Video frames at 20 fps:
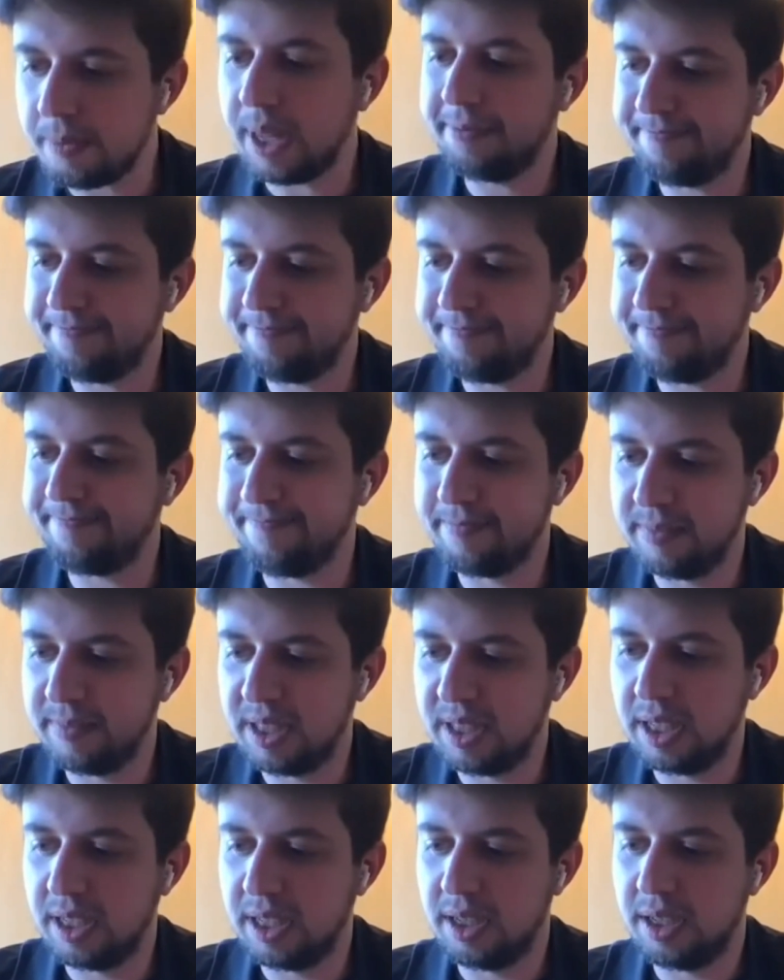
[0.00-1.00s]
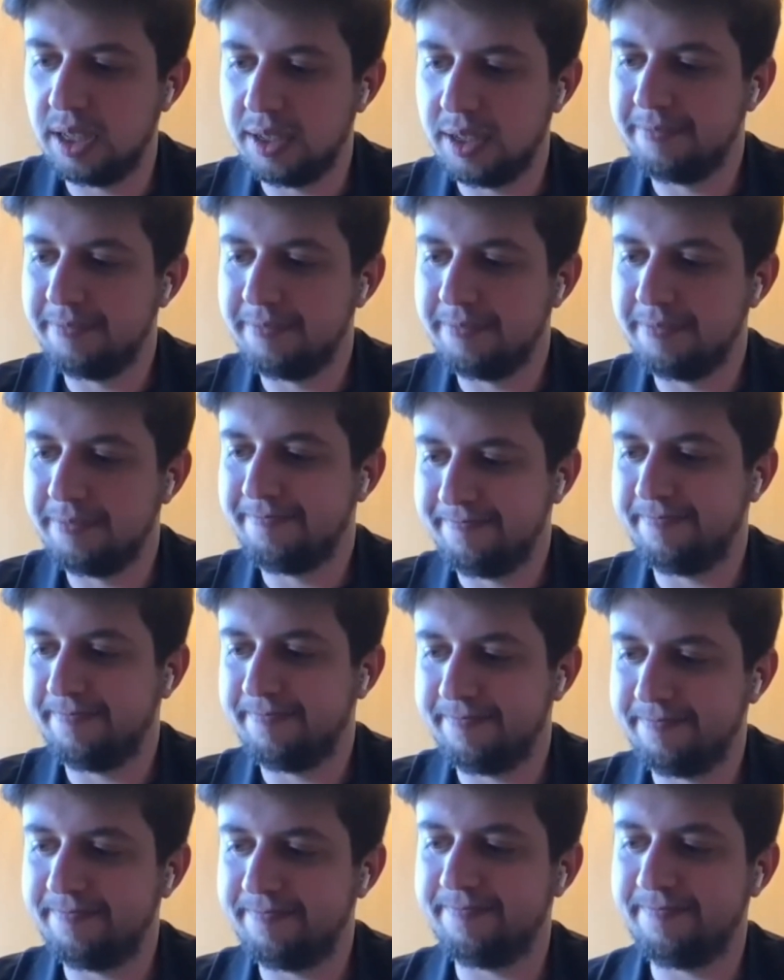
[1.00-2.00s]
know like a lot of product
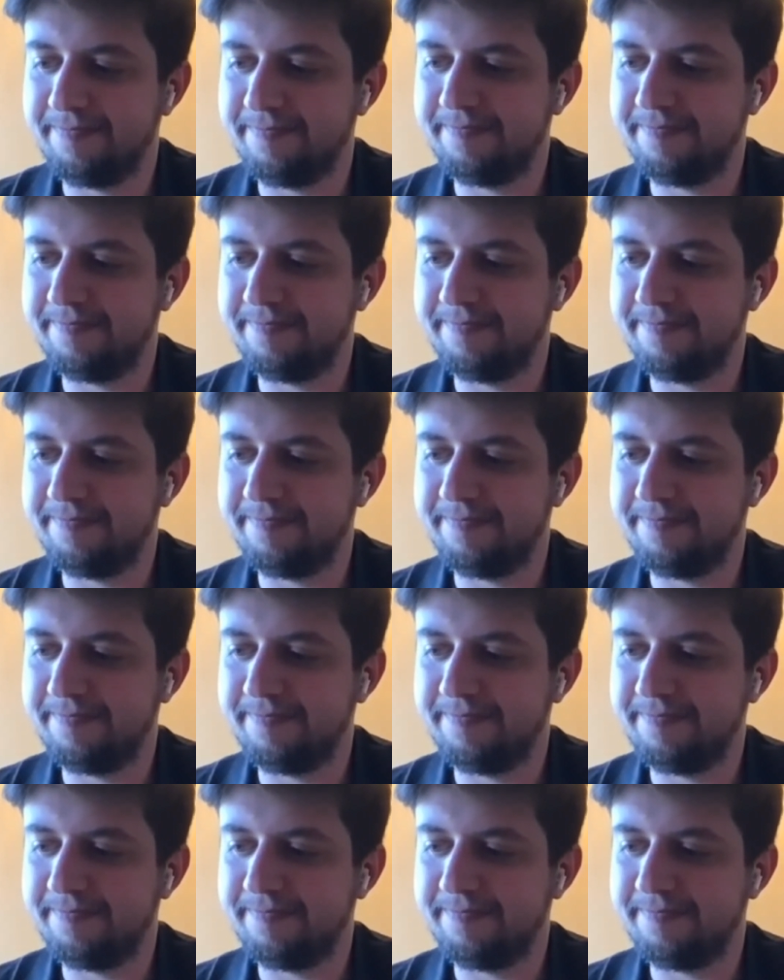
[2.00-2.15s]
teams are pretty